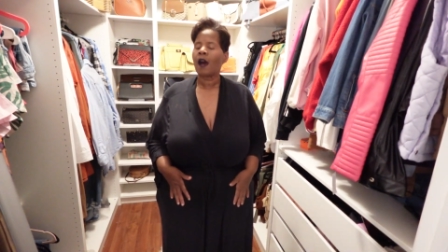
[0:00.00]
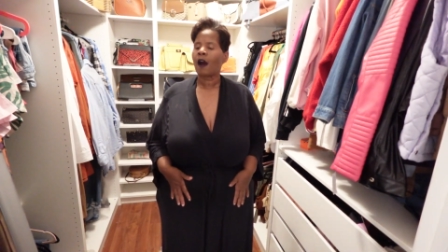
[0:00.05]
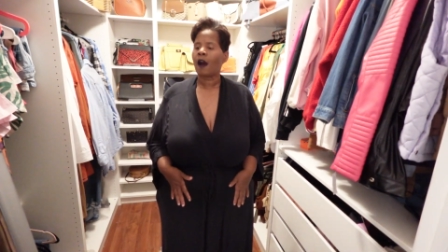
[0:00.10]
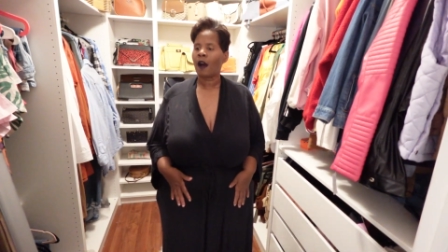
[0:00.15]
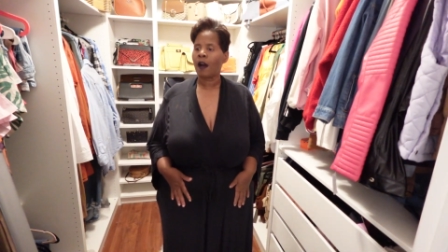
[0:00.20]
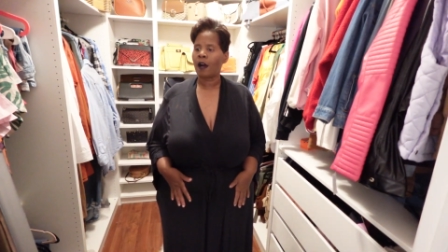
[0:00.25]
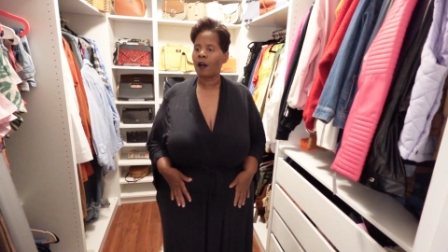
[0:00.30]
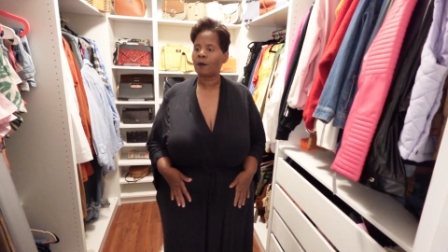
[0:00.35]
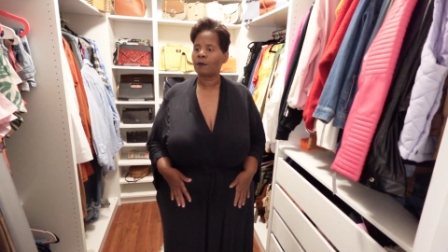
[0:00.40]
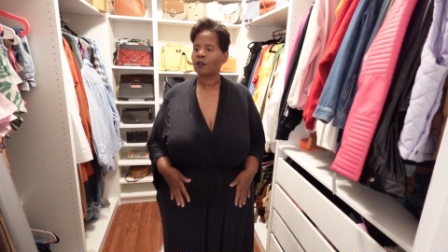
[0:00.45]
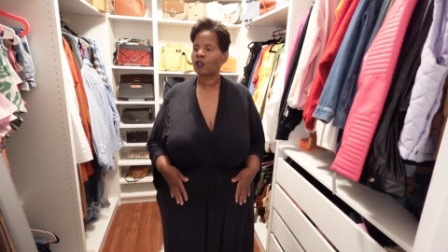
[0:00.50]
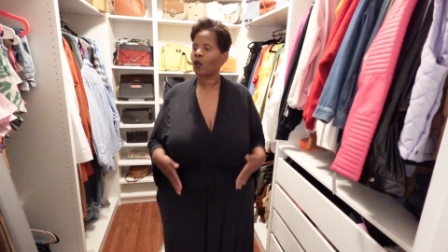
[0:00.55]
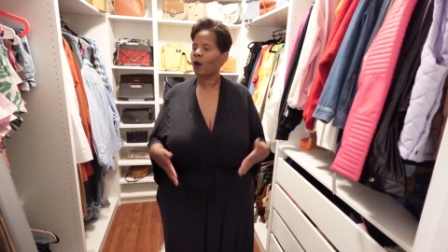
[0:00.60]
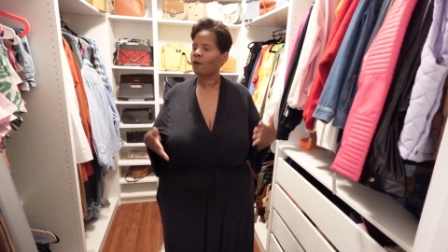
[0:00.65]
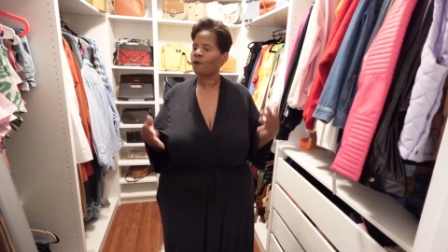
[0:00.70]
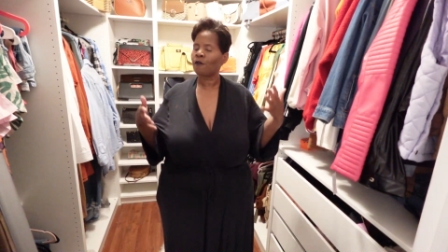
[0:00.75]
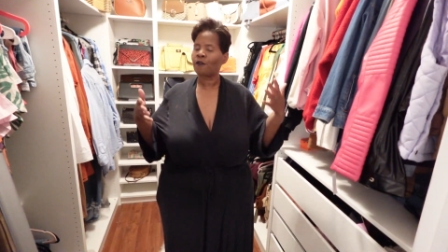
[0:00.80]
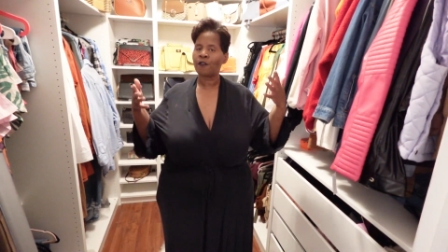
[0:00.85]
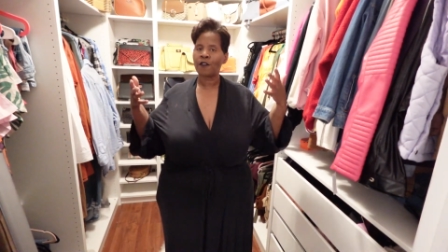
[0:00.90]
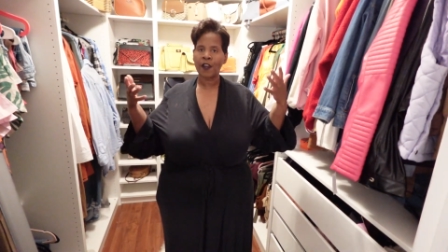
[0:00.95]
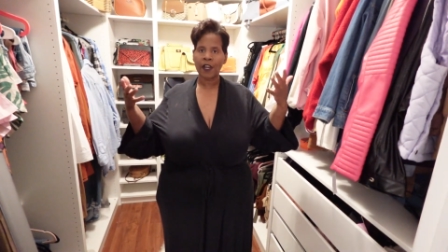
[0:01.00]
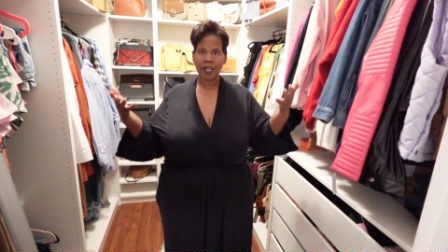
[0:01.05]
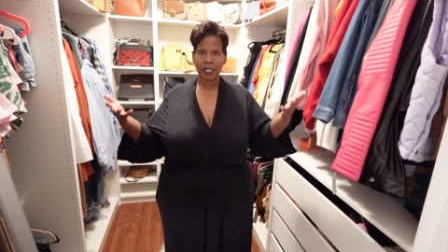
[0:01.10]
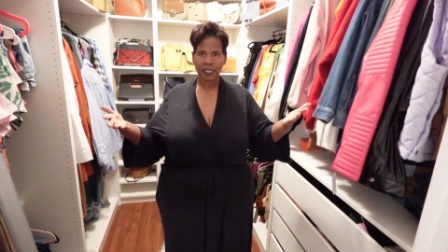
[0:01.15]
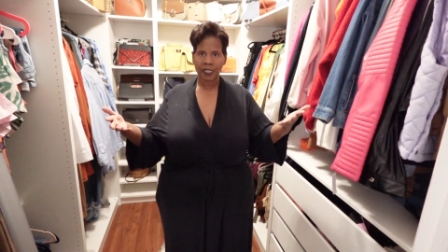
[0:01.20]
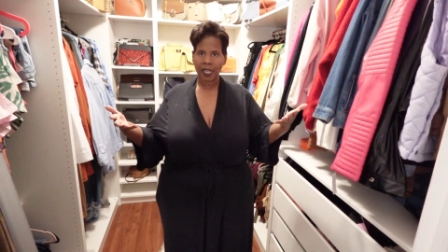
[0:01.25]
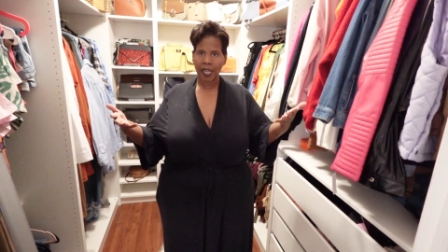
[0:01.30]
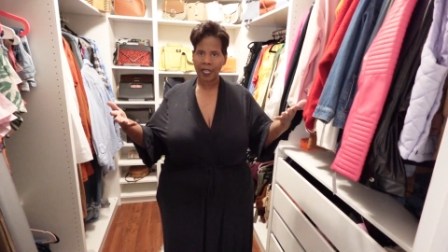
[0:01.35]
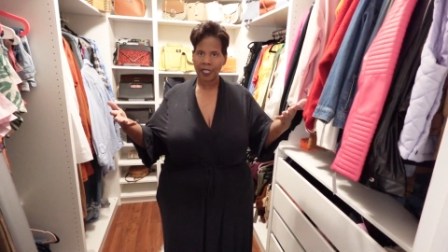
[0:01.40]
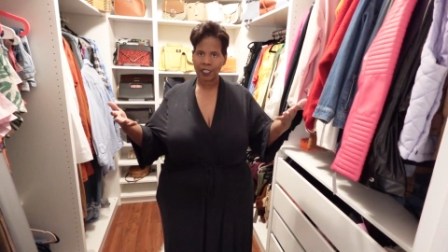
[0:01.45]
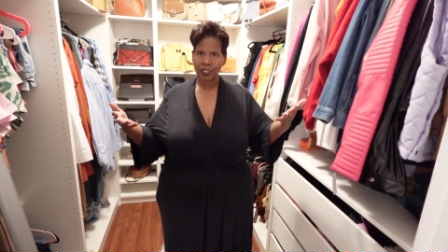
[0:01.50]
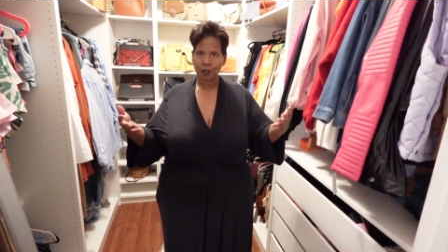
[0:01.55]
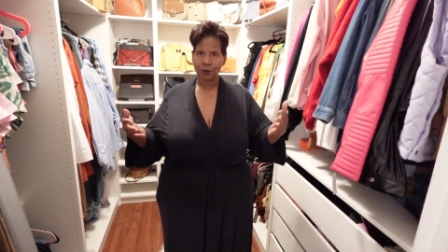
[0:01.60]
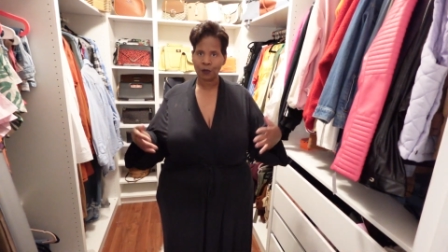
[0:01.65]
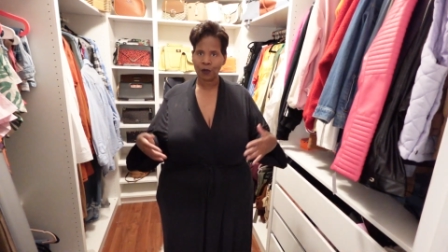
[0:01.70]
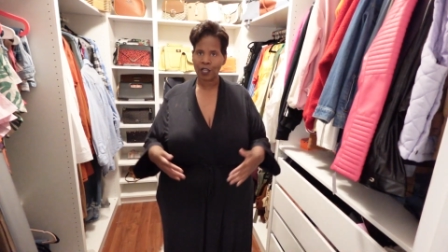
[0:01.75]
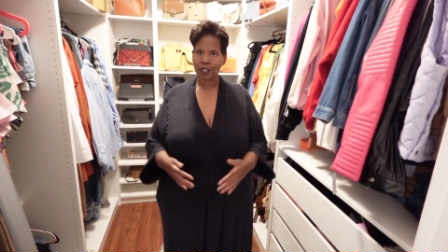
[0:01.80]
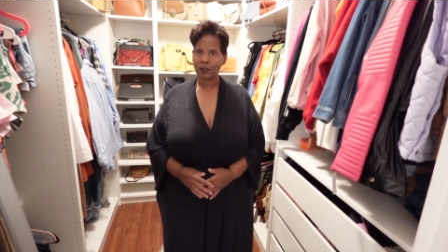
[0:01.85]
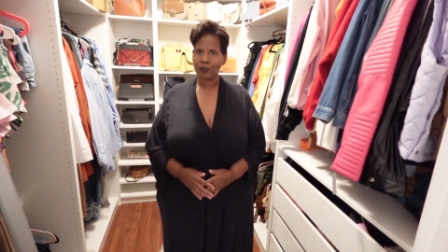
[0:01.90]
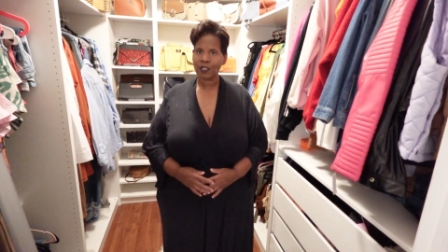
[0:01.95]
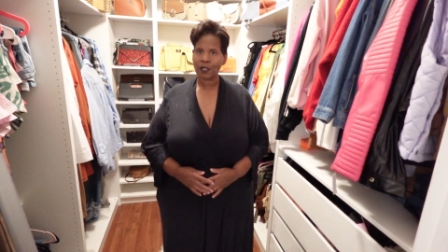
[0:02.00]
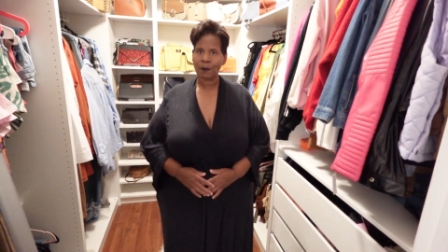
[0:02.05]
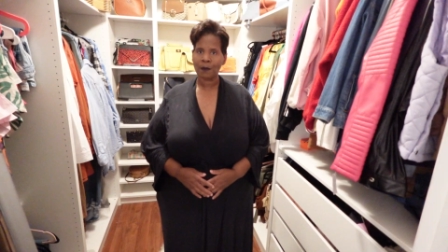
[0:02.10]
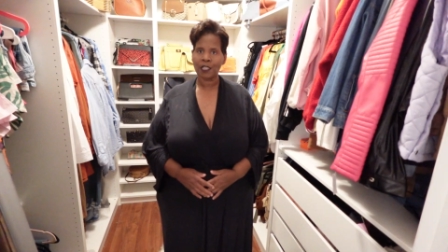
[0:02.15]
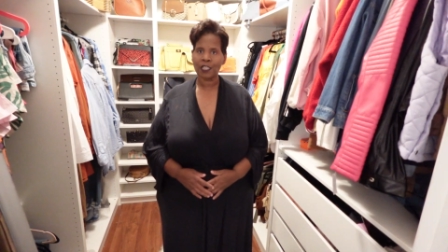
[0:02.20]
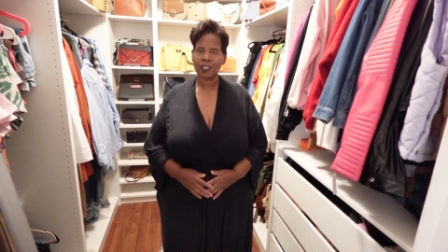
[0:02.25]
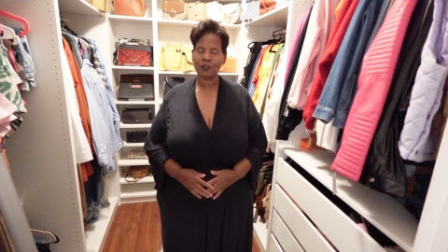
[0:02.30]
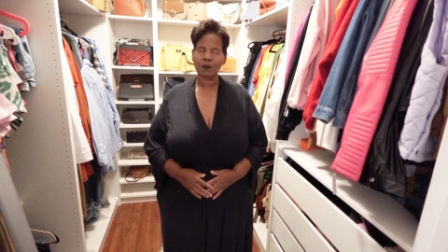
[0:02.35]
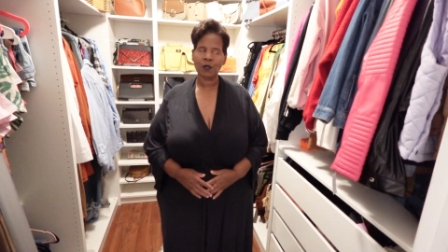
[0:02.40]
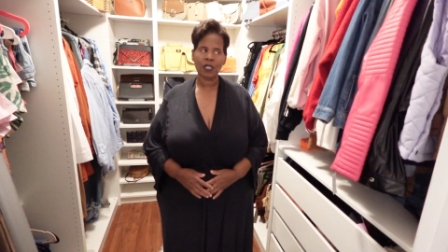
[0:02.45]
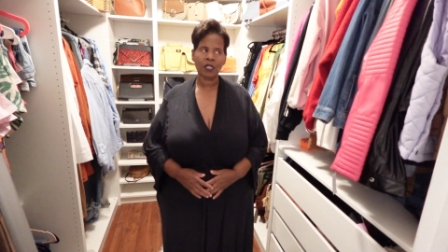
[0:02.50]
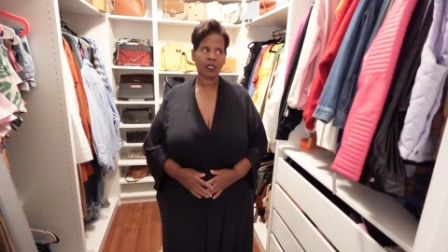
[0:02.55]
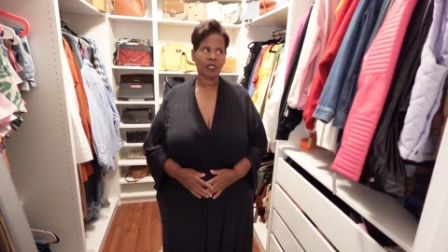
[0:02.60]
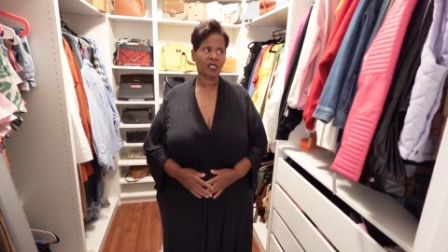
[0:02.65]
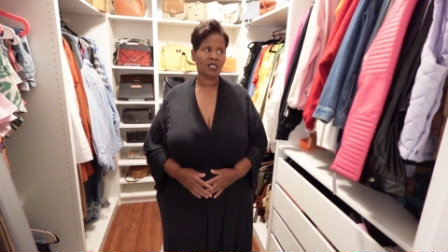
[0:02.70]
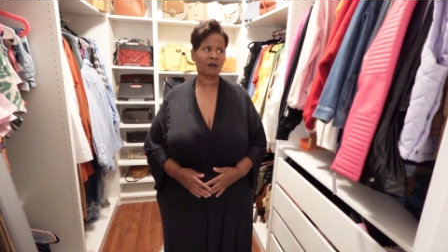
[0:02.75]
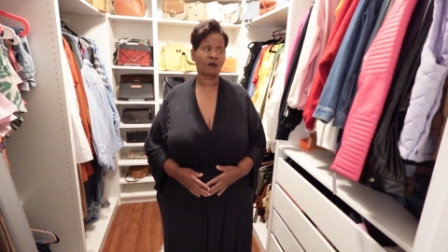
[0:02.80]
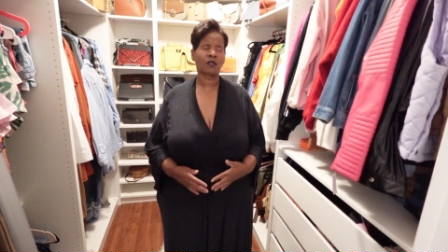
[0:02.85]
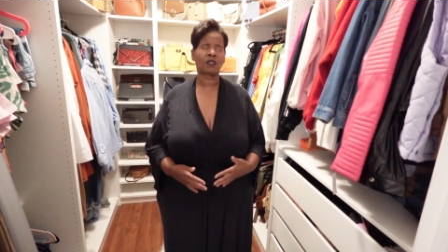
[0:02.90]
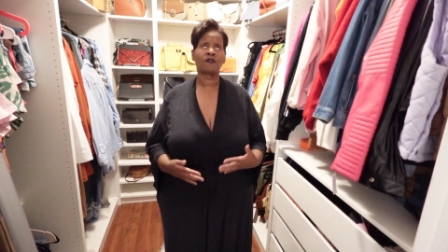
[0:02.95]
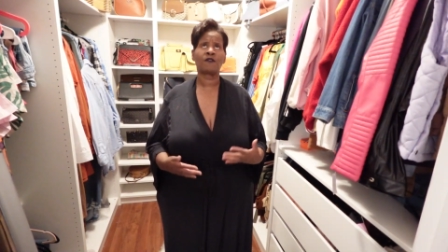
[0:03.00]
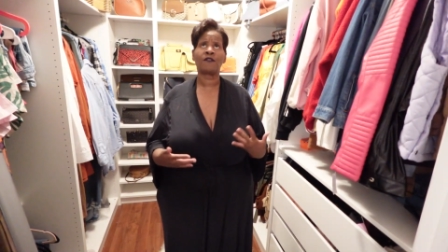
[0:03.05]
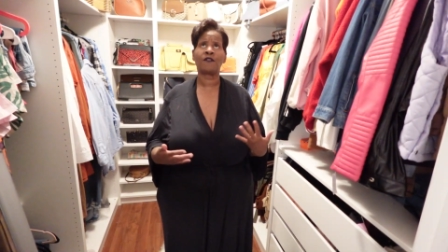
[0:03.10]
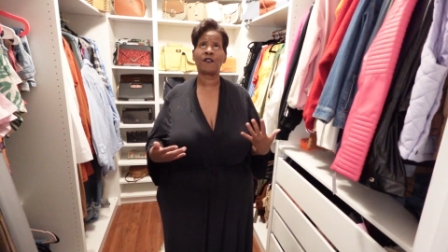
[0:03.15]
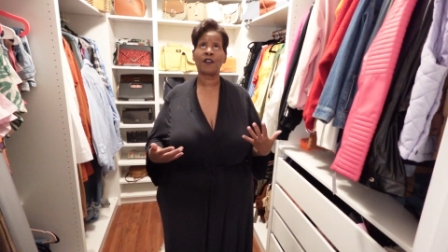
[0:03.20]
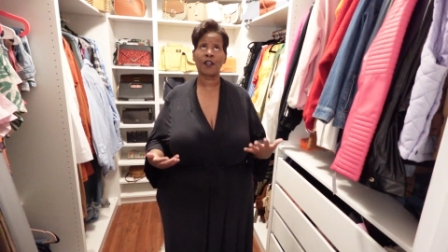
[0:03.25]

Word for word: um, so I'm very excited to bring you some of these pieces I was